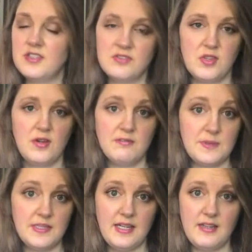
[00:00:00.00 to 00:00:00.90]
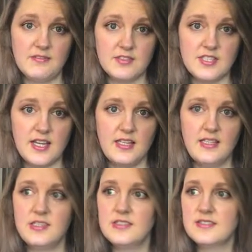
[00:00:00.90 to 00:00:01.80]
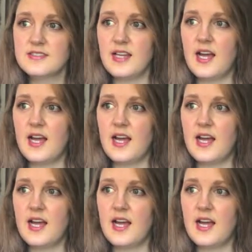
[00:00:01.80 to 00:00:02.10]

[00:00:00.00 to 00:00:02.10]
Even though I've been knitting for 10 years,